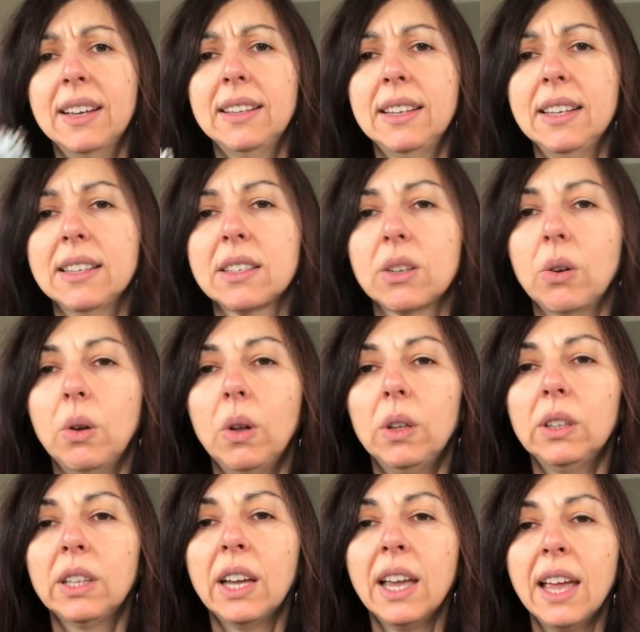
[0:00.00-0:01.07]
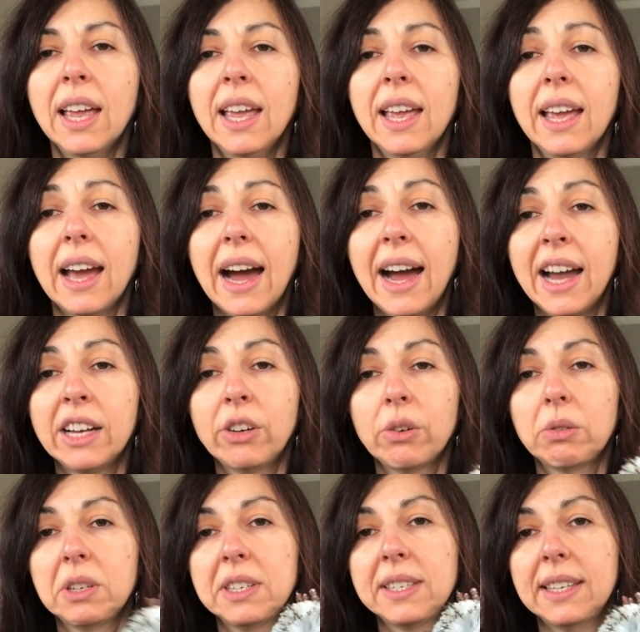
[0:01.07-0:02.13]
I think it's called. I
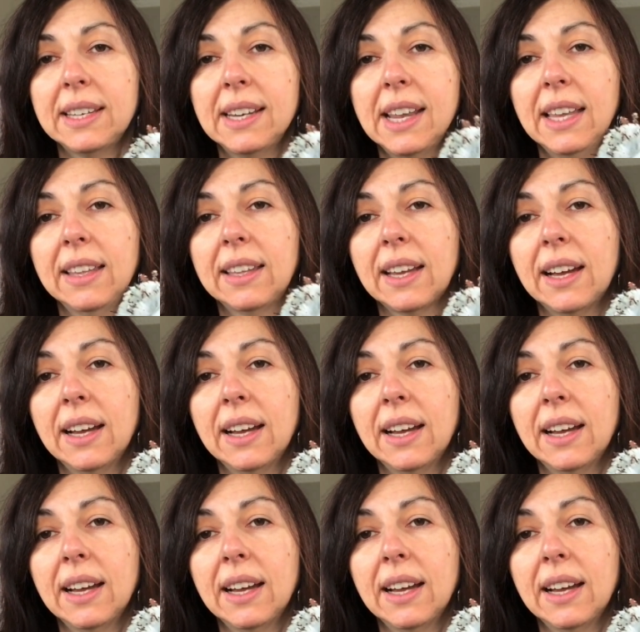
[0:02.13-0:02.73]
noticed that it,